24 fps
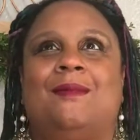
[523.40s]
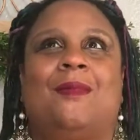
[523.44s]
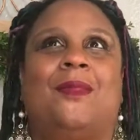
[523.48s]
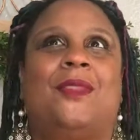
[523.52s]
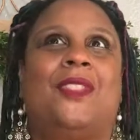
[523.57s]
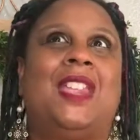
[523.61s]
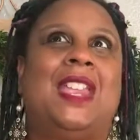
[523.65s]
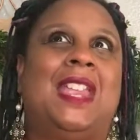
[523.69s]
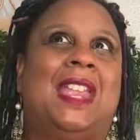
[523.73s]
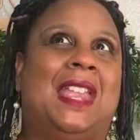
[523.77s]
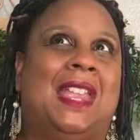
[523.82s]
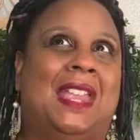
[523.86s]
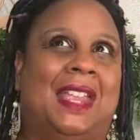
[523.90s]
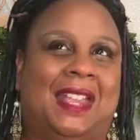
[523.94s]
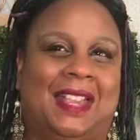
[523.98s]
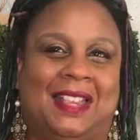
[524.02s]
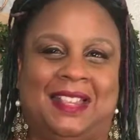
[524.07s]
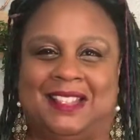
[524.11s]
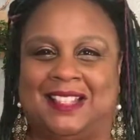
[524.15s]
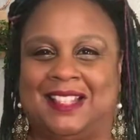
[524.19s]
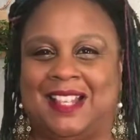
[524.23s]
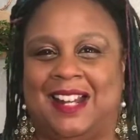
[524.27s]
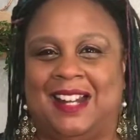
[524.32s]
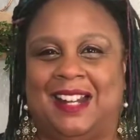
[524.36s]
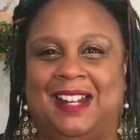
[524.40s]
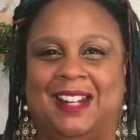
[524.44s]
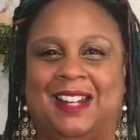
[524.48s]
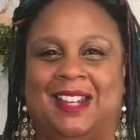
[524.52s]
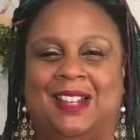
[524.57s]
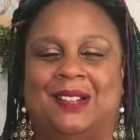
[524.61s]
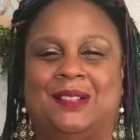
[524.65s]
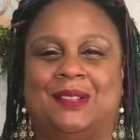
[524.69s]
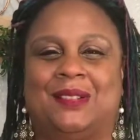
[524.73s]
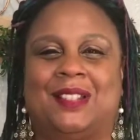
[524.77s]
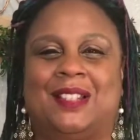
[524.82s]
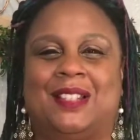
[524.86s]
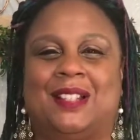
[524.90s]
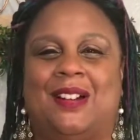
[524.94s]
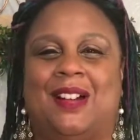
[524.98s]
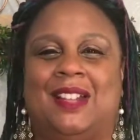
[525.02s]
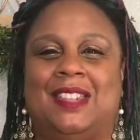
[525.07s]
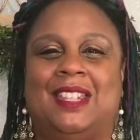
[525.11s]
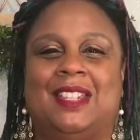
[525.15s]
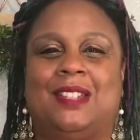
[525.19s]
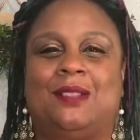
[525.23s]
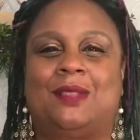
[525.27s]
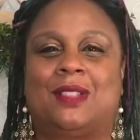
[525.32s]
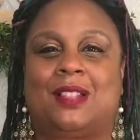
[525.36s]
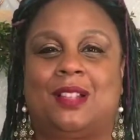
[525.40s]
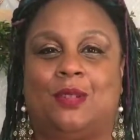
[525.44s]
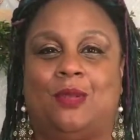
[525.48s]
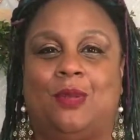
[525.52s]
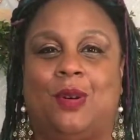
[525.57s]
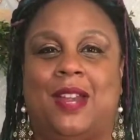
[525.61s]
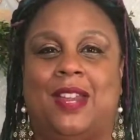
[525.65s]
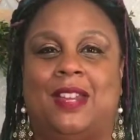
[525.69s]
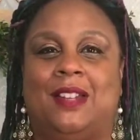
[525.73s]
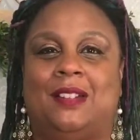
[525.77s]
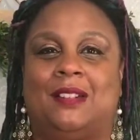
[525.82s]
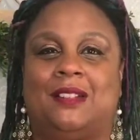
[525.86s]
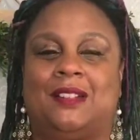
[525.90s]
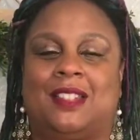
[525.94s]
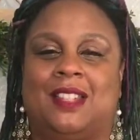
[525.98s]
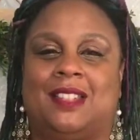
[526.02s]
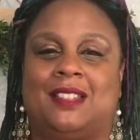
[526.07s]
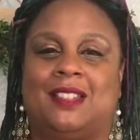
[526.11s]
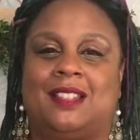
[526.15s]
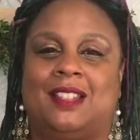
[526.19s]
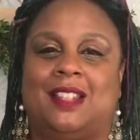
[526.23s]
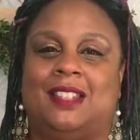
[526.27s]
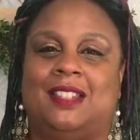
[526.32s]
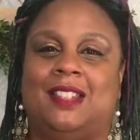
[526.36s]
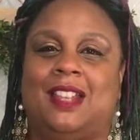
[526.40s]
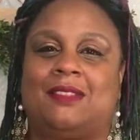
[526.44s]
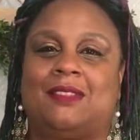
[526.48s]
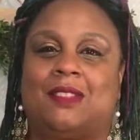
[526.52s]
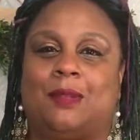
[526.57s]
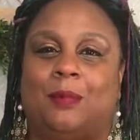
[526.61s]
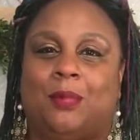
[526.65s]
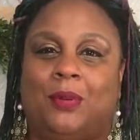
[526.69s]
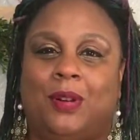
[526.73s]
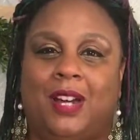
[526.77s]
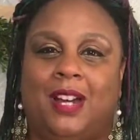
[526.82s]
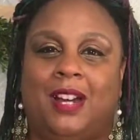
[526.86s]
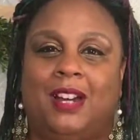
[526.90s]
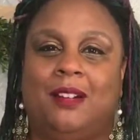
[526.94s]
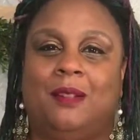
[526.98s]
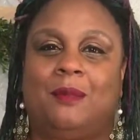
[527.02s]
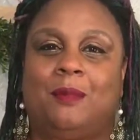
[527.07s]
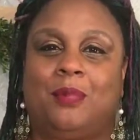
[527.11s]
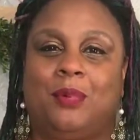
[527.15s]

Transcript: things that I know. So I think it was the Quakers that say you have to